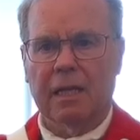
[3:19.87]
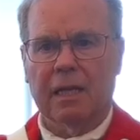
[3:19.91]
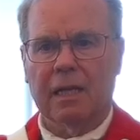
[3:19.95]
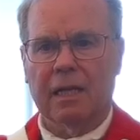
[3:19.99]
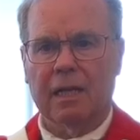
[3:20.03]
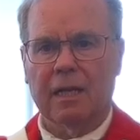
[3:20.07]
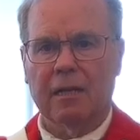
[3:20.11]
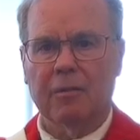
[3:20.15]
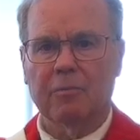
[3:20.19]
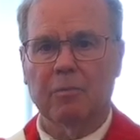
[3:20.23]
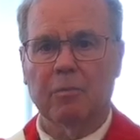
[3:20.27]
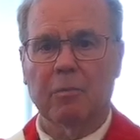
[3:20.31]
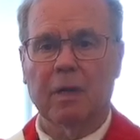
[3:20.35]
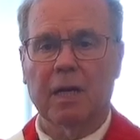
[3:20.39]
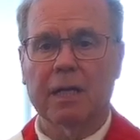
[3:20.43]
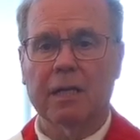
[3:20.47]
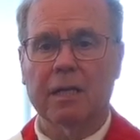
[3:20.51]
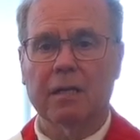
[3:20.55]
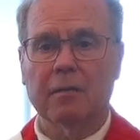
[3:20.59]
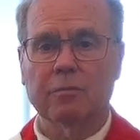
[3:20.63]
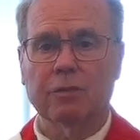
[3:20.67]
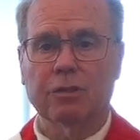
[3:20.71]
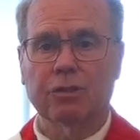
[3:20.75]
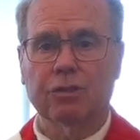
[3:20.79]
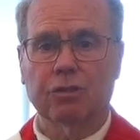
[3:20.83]
My
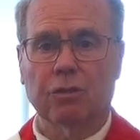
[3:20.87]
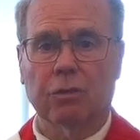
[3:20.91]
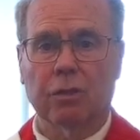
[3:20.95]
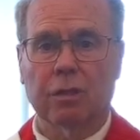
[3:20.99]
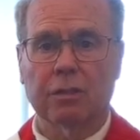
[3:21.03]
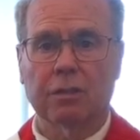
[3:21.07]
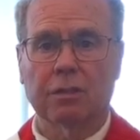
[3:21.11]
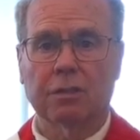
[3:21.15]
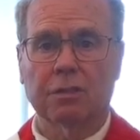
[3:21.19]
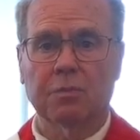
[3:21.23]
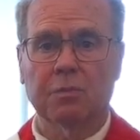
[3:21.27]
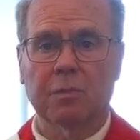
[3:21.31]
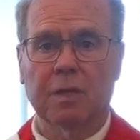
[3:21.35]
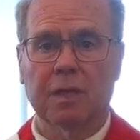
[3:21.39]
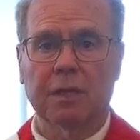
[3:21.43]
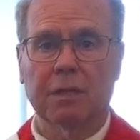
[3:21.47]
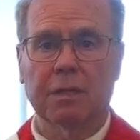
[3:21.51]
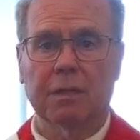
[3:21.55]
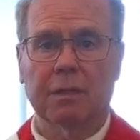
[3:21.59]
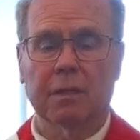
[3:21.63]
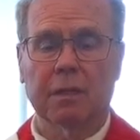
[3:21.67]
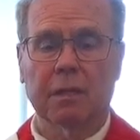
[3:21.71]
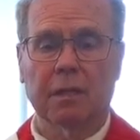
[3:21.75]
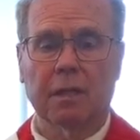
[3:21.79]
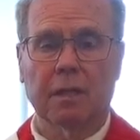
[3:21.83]
name's George
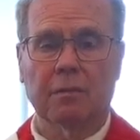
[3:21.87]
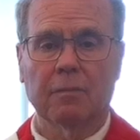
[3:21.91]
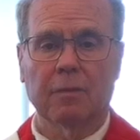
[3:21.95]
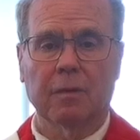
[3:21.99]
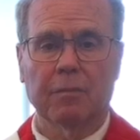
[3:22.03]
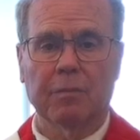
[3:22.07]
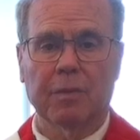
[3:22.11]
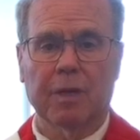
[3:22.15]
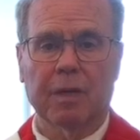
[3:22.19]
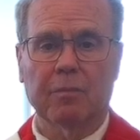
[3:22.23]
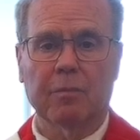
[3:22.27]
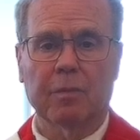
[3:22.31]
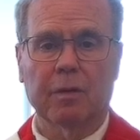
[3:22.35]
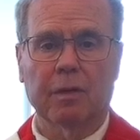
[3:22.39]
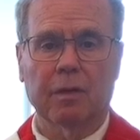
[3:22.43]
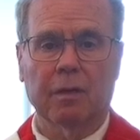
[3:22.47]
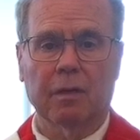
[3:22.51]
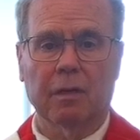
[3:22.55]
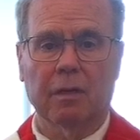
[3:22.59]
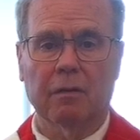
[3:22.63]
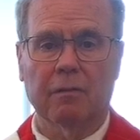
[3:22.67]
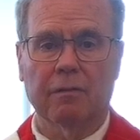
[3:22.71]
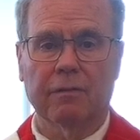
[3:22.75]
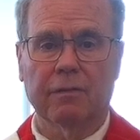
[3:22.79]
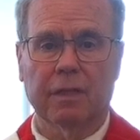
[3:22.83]
Smith. I'm a member
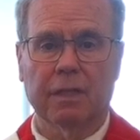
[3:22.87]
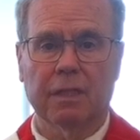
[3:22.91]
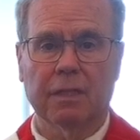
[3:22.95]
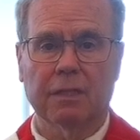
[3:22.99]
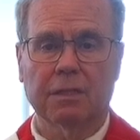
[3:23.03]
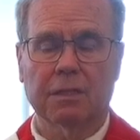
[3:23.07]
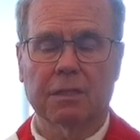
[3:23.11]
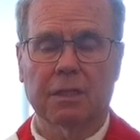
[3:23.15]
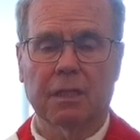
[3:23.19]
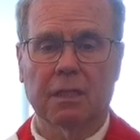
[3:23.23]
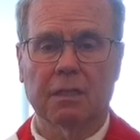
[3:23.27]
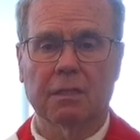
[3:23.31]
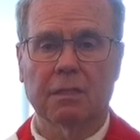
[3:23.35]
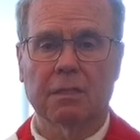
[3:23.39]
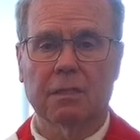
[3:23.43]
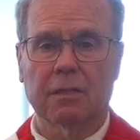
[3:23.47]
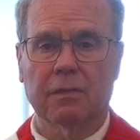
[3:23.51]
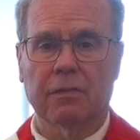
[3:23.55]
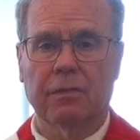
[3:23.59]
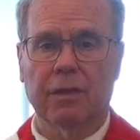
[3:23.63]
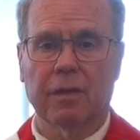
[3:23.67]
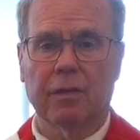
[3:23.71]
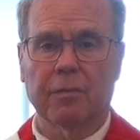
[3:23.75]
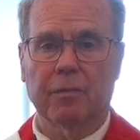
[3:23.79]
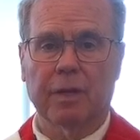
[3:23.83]
of the Sons
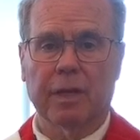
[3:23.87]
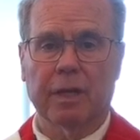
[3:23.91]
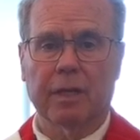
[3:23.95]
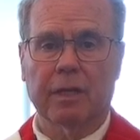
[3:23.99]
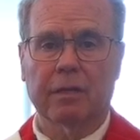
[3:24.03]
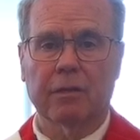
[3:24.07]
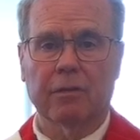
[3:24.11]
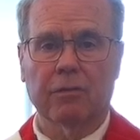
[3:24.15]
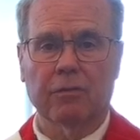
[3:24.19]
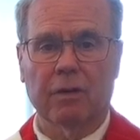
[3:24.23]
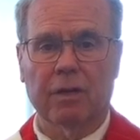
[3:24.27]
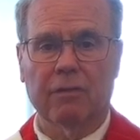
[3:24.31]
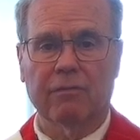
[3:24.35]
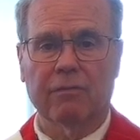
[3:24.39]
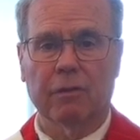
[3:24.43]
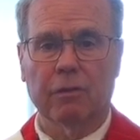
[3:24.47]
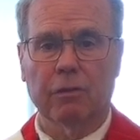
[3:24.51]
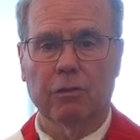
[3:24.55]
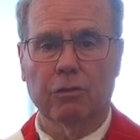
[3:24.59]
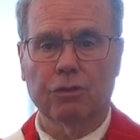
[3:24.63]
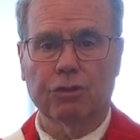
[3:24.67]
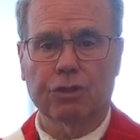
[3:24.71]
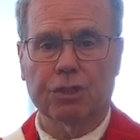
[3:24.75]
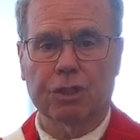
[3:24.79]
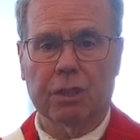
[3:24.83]
of the American
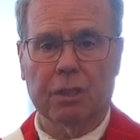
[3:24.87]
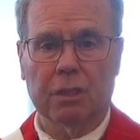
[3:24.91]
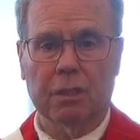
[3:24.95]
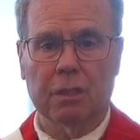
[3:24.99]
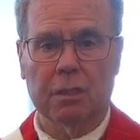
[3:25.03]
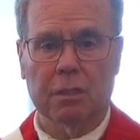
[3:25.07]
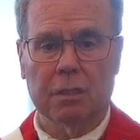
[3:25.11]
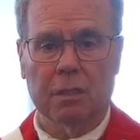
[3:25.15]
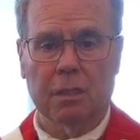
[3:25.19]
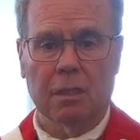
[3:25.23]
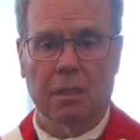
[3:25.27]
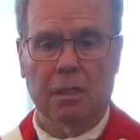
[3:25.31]
Revolution,